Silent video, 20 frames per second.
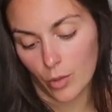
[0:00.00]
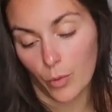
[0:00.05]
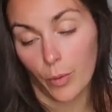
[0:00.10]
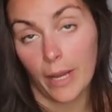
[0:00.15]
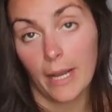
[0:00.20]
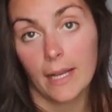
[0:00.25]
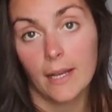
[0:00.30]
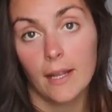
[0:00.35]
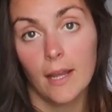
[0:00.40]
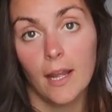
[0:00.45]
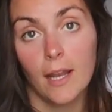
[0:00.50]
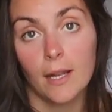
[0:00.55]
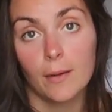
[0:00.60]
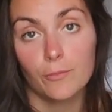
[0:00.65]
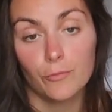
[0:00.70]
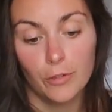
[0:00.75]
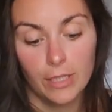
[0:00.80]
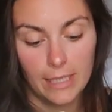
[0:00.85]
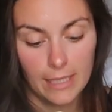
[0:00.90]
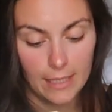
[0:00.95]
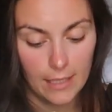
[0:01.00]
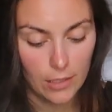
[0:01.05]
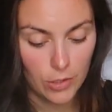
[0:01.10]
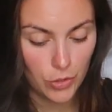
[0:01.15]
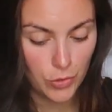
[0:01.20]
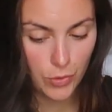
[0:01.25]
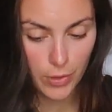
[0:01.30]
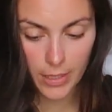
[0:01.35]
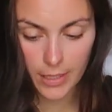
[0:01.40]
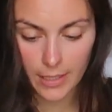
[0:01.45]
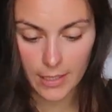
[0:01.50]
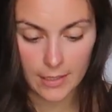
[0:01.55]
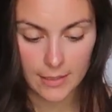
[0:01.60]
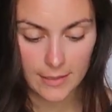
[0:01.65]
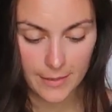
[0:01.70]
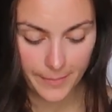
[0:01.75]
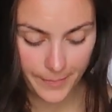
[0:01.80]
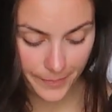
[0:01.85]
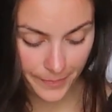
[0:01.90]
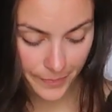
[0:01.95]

Quinn, and I'm really enjoying it.